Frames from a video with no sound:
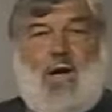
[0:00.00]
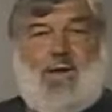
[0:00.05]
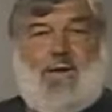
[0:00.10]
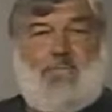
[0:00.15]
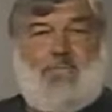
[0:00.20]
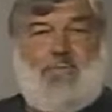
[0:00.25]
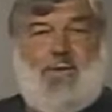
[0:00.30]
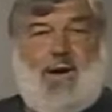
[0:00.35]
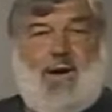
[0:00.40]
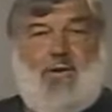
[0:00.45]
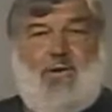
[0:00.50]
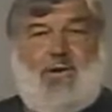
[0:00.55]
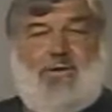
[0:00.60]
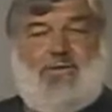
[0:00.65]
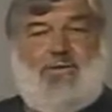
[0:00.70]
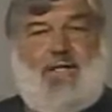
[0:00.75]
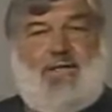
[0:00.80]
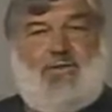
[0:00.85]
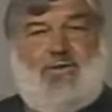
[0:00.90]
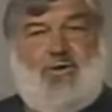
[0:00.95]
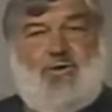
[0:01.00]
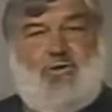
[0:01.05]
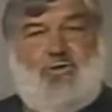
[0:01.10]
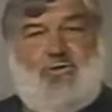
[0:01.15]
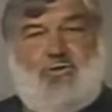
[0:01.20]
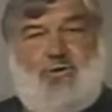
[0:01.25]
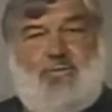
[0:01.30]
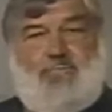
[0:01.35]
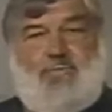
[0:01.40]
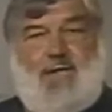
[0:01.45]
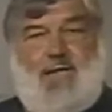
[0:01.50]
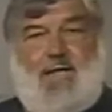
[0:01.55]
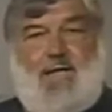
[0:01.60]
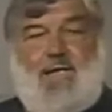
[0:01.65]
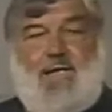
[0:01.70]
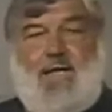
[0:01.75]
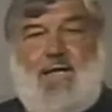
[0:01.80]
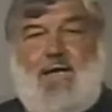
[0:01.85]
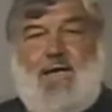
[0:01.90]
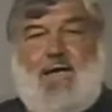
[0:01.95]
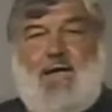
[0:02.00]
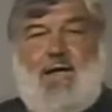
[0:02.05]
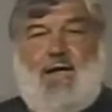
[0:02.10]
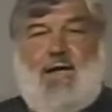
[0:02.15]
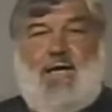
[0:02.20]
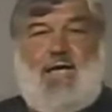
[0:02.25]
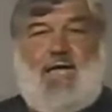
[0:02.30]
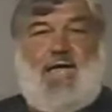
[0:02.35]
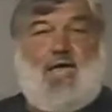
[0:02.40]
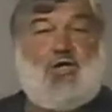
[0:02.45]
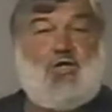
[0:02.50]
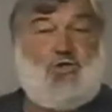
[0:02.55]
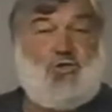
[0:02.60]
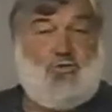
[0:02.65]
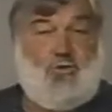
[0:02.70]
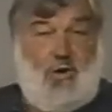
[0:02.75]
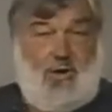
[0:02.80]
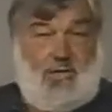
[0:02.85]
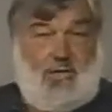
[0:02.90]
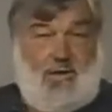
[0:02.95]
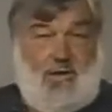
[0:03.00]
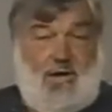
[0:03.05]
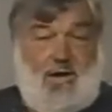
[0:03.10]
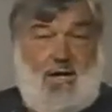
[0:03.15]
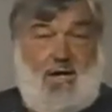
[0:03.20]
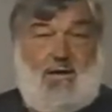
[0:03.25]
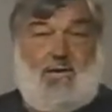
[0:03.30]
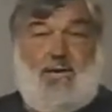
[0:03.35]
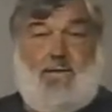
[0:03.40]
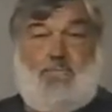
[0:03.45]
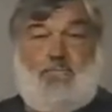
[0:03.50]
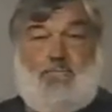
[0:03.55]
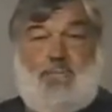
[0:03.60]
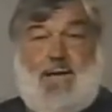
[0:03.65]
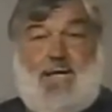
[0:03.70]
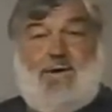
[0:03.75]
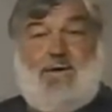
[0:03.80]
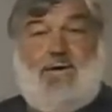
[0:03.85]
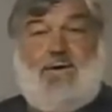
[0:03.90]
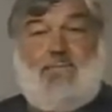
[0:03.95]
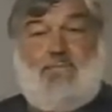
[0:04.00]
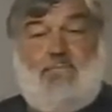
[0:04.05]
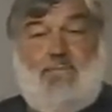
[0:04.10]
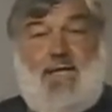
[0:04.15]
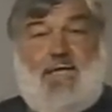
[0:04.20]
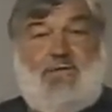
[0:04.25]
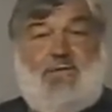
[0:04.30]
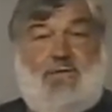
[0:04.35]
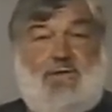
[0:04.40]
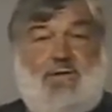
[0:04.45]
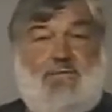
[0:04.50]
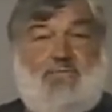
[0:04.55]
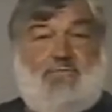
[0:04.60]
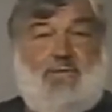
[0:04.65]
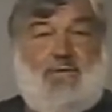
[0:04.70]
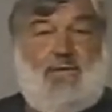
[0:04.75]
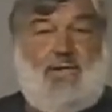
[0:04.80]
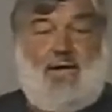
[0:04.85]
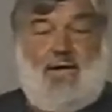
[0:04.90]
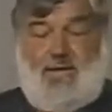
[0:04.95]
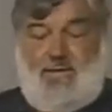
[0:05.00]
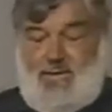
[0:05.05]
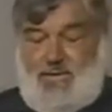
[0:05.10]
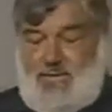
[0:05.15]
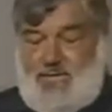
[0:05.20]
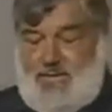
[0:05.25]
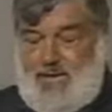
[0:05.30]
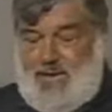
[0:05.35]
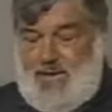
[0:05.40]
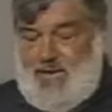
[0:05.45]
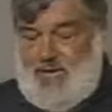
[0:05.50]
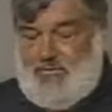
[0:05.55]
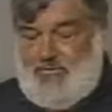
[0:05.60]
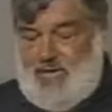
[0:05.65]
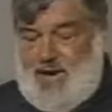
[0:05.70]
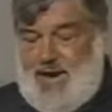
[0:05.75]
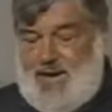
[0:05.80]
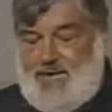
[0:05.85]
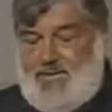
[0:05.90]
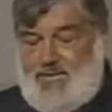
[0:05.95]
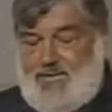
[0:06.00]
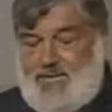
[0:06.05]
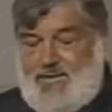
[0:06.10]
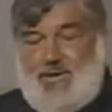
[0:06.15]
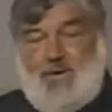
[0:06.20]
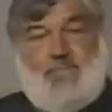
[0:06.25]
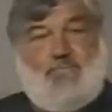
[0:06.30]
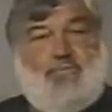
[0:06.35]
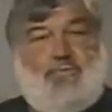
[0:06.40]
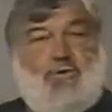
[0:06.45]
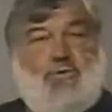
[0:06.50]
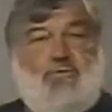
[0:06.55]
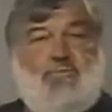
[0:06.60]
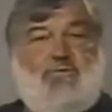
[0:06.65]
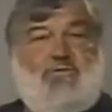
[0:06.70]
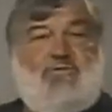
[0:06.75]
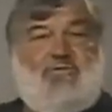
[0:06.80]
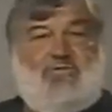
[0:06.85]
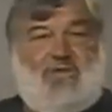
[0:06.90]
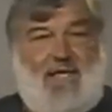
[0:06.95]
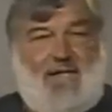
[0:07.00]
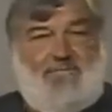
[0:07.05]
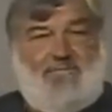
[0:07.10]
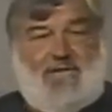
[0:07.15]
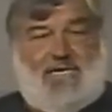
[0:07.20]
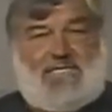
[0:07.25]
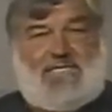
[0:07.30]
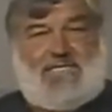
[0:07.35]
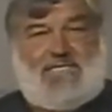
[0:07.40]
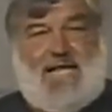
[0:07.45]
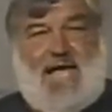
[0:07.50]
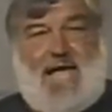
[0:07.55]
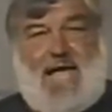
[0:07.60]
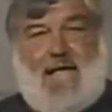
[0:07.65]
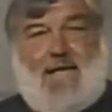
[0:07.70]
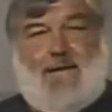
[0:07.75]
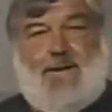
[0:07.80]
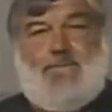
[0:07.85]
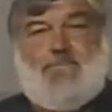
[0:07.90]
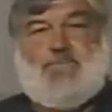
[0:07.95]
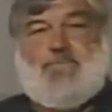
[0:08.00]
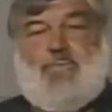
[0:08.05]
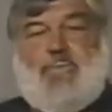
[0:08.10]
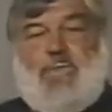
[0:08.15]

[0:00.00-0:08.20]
quite apparent that there should be a shortcut, a better method of trying to compute safety stock.